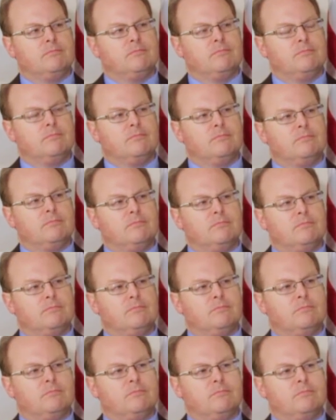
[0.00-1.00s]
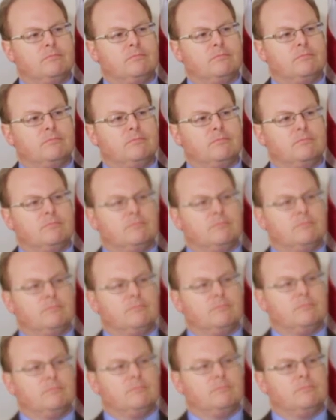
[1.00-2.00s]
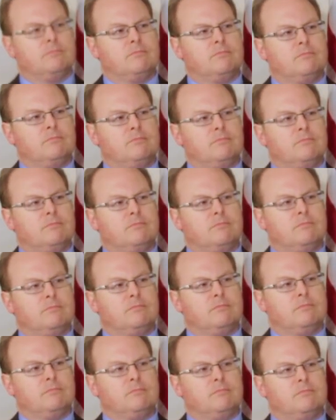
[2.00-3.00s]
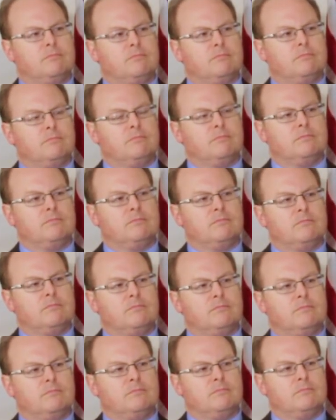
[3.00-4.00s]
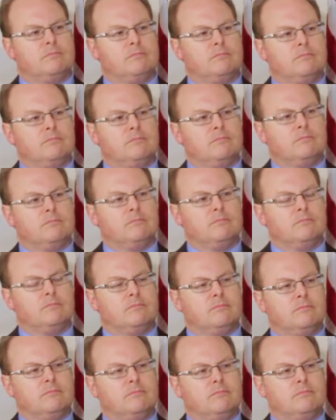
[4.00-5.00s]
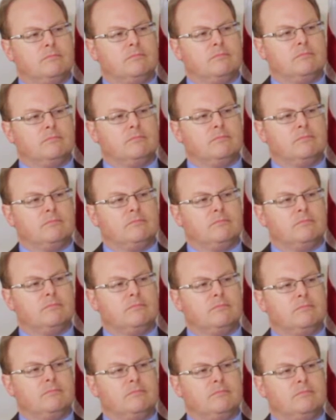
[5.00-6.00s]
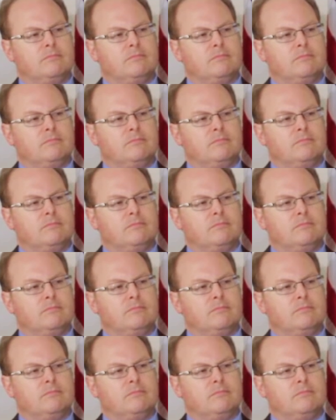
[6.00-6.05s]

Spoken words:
This person isn't speaking.